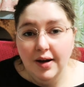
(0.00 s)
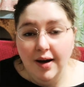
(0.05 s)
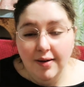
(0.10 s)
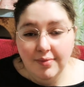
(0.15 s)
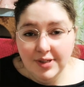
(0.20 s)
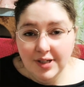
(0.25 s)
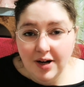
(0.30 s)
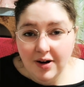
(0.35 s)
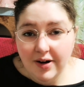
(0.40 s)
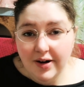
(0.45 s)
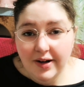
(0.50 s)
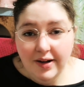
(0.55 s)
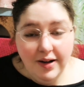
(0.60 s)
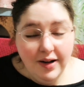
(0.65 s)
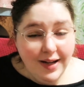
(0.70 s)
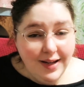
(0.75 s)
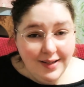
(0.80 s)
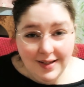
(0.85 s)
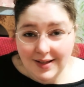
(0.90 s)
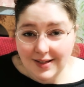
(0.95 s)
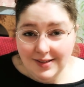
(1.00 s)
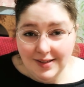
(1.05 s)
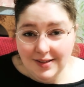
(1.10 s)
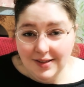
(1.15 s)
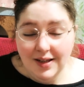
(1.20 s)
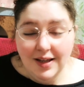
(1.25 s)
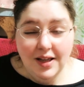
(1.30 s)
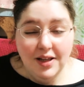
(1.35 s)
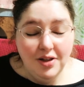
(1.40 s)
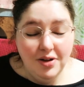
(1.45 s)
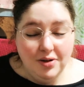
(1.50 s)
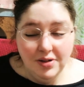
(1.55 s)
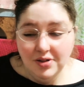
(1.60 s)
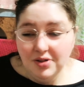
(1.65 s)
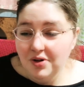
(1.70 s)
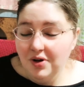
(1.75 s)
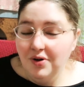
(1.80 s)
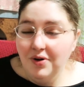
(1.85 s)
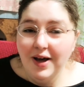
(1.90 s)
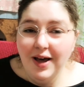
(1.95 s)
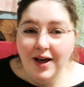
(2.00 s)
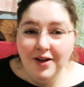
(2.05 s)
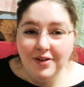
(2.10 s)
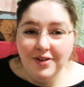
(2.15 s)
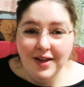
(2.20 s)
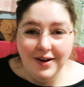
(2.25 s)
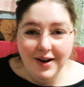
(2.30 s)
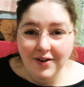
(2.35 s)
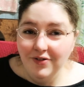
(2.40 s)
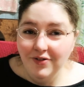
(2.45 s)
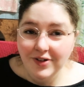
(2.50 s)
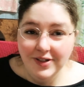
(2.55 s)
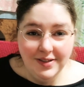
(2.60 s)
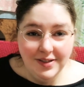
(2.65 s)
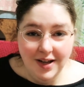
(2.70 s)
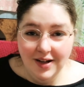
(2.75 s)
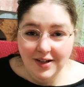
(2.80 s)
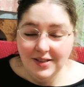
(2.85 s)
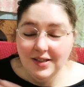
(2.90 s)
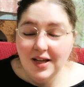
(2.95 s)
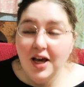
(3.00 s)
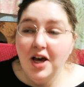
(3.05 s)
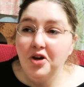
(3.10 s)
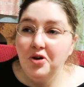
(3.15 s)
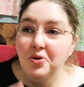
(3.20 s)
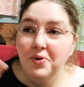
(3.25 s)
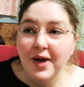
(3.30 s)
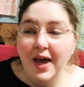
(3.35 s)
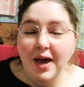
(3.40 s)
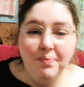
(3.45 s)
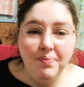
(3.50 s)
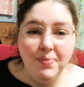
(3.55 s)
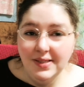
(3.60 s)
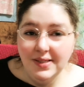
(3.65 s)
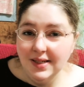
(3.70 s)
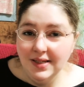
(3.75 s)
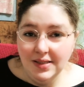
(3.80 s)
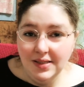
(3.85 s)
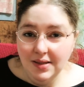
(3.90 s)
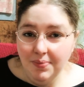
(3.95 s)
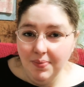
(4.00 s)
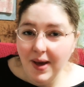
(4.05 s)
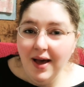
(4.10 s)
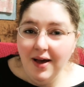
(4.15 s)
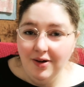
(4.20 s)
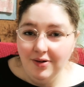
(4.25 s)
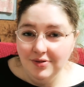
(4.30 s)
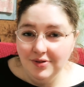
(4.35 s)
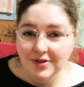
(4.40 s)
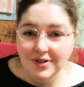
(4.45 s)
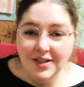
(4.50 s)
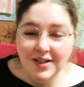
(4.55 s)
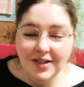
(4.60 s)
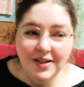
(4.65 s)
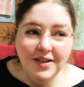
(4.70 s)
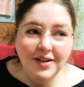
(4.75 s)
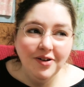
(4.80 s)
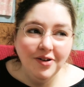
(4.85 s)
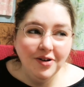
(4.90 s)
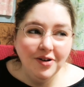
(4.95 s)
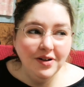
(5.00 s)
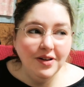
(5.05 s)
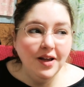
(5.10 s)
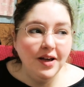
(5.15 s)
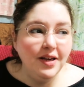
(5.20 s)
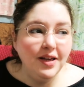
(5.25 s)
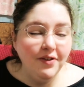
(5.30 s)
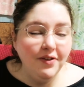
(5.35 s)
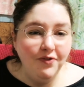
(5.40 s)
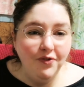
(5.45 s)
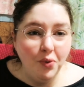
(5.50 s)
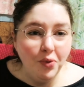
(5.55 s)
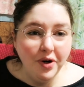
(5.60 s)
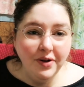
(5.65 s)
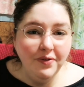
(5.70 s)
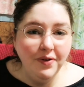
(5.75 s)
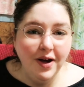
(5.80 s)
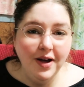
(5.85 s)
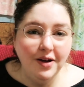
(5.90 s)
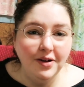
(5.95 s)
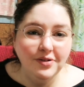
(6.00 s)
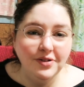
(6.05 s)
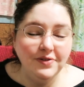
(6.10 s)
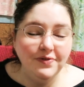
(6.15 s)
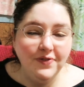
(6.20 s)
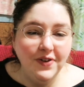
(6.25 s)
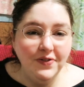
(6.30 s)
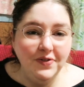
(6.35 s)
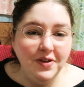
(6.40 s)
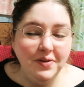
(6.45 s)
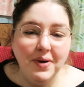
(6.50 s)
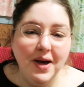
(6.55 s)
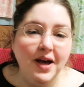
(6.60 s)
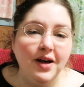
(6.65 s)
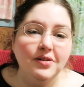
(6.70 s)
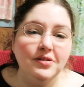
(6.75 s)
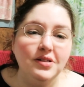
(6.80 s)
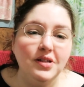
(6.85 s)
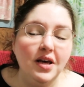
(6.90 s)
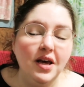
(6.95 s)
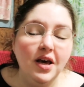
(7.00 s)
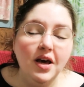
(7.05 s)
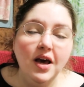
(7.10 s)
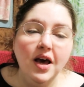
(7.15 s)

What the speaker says: I'm sorry, it isn't. There is no health at every size. You can't be 60 pounds or like 40 pounds, 50 pounds.